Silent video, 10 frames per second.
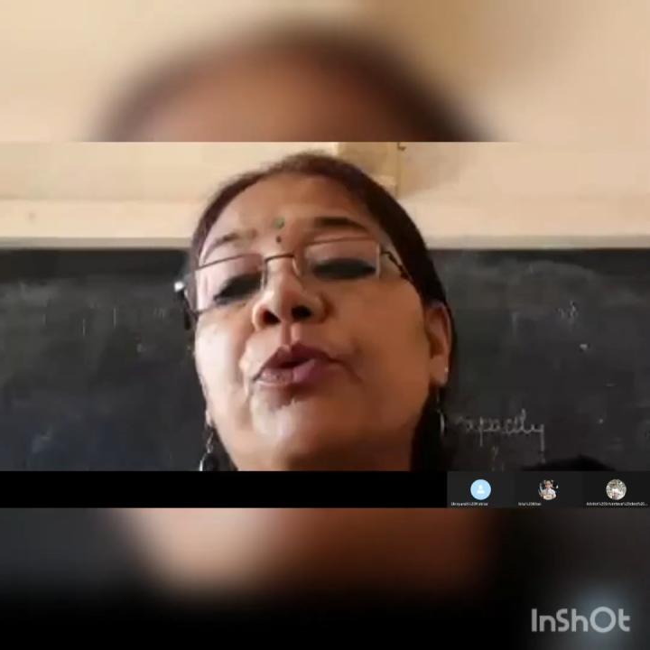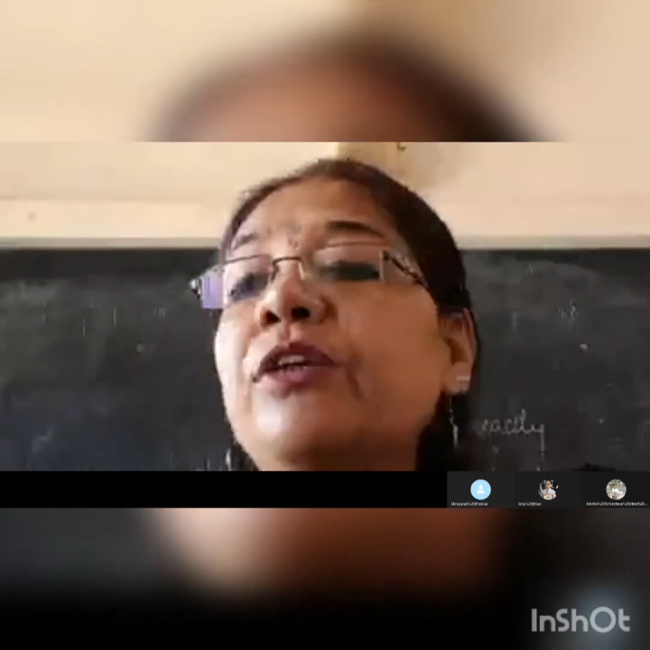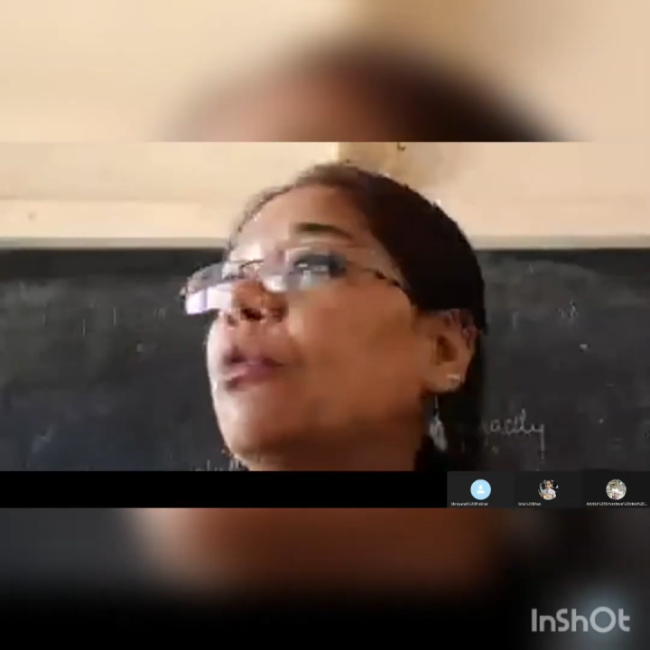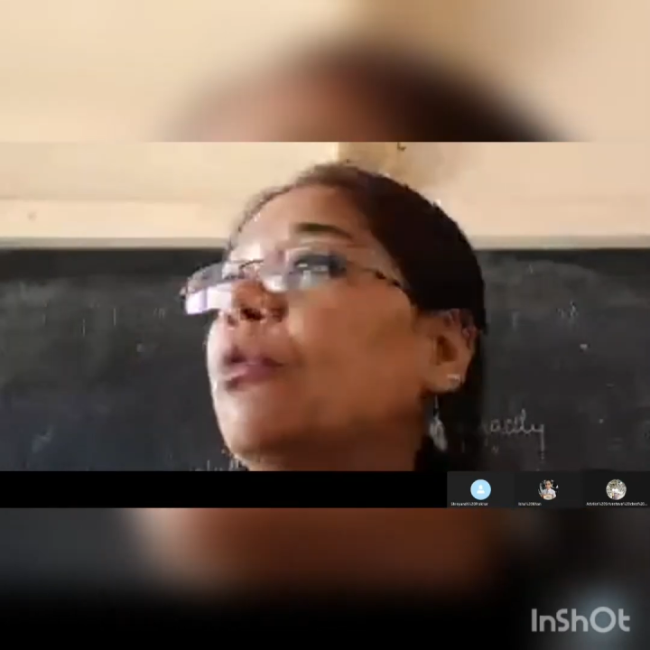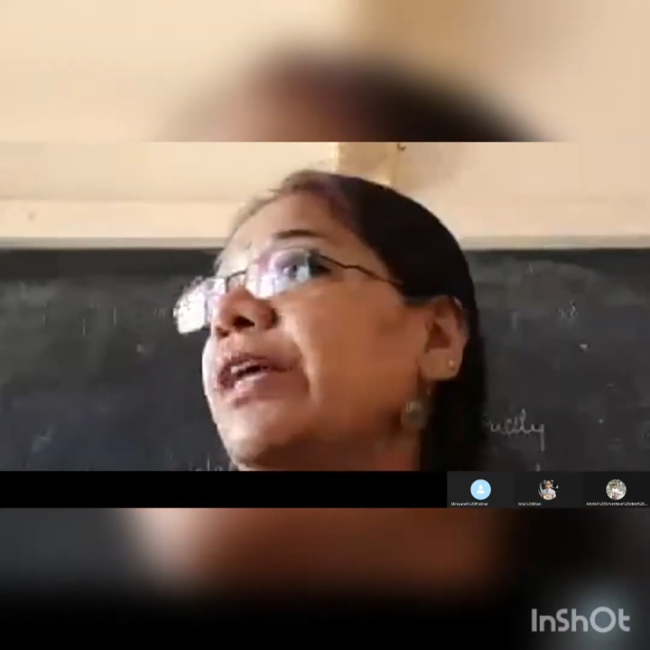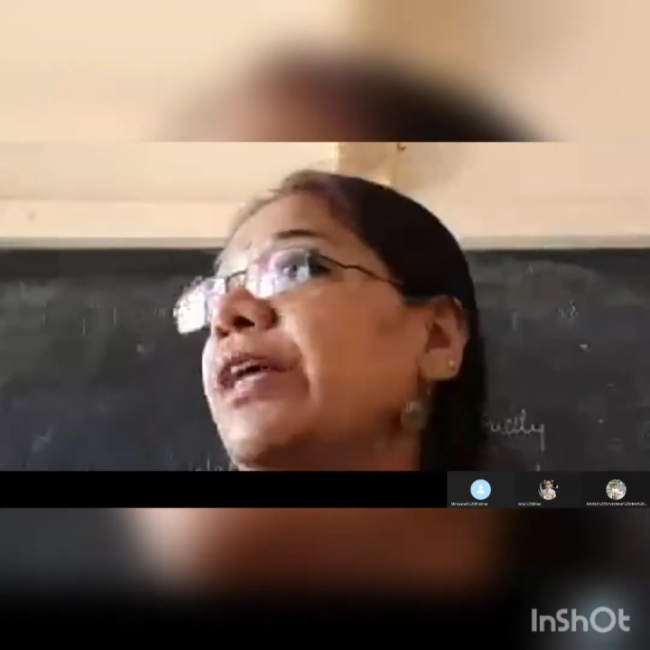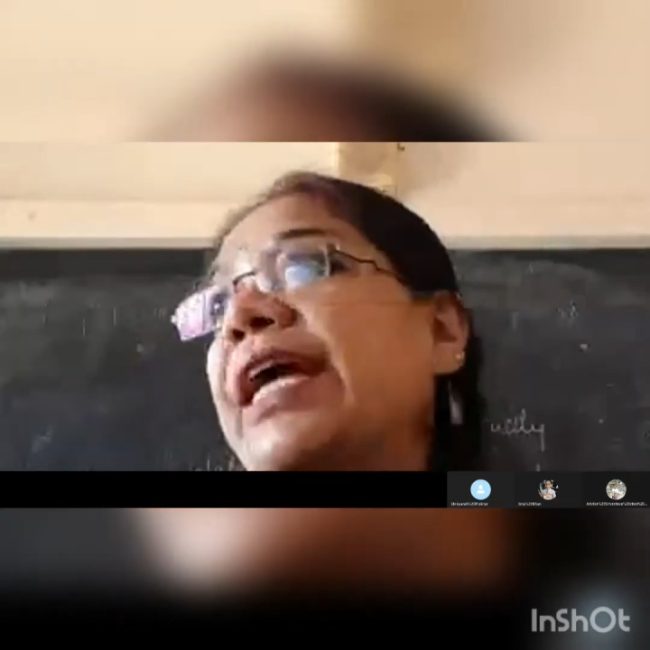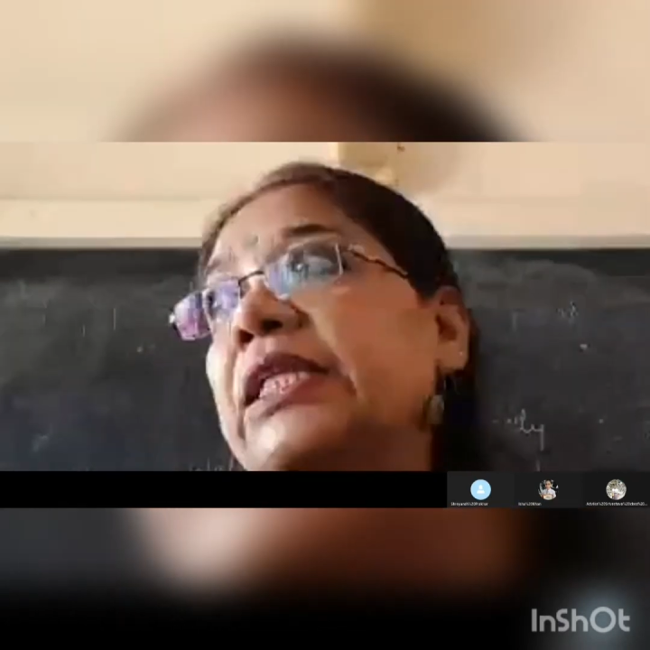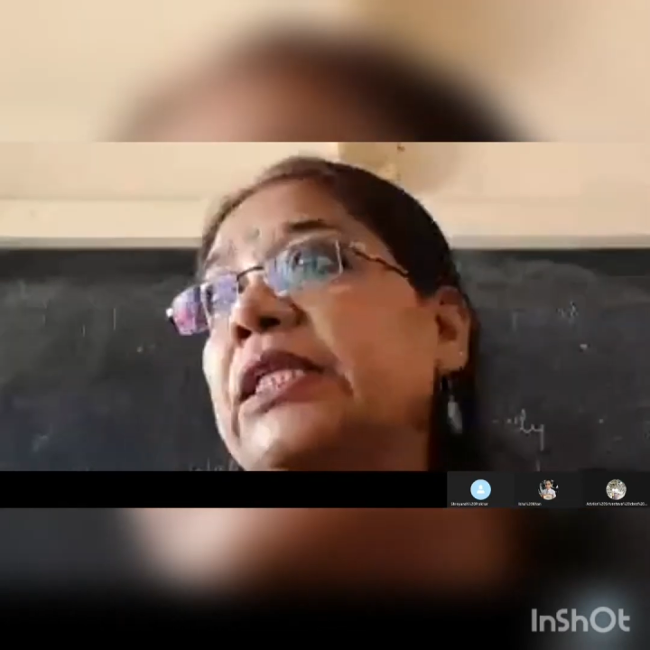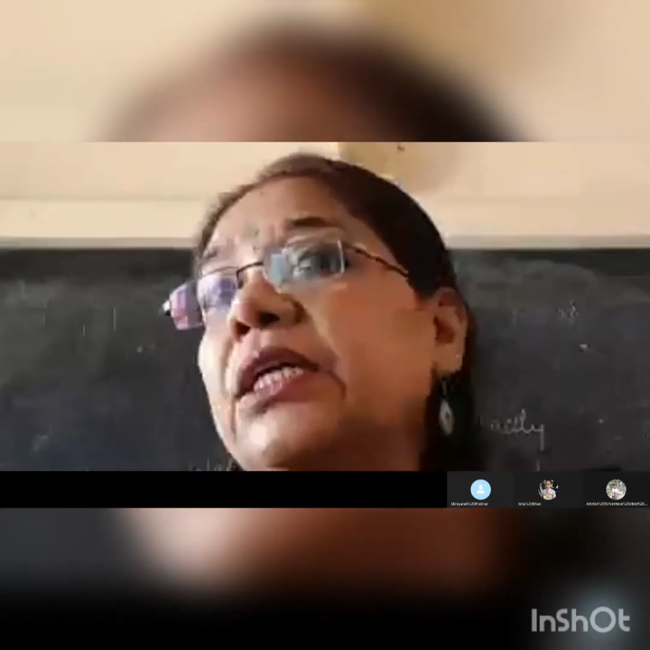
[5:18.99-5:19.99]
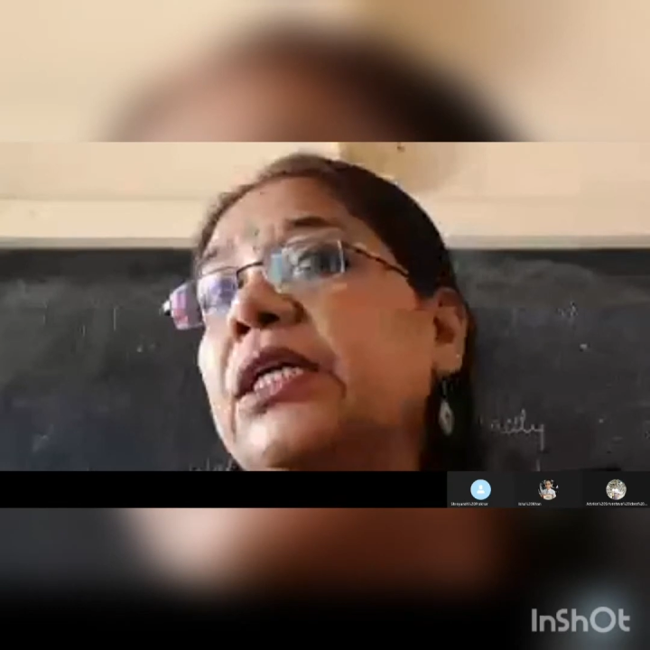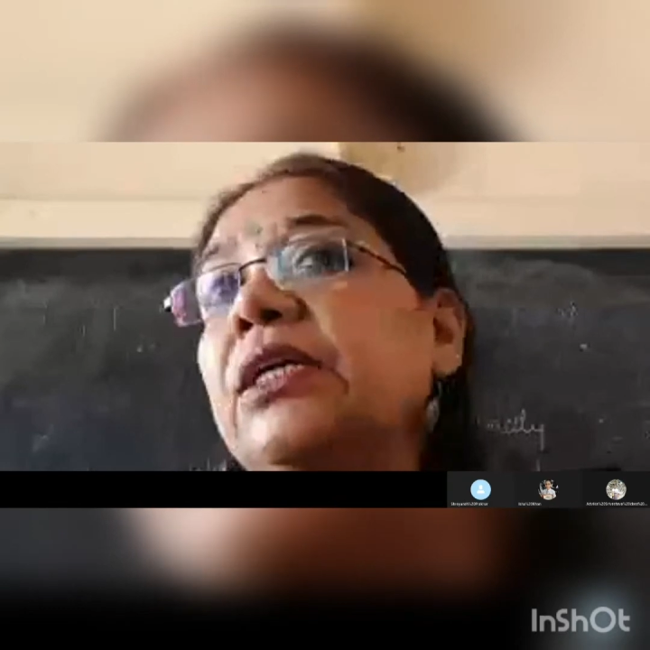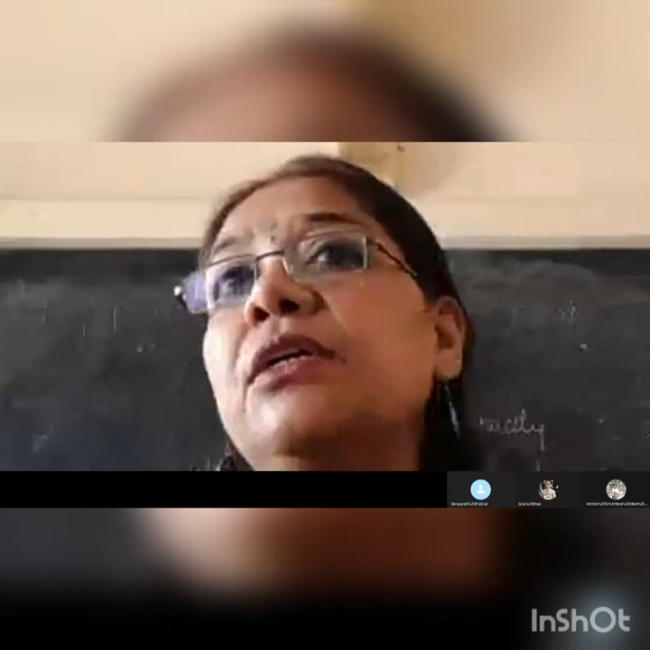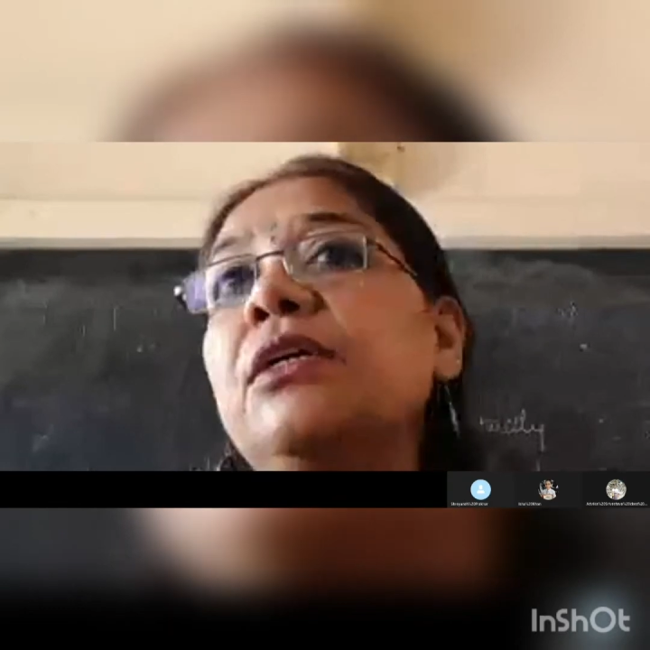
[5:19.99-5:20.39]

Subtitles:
provide good health.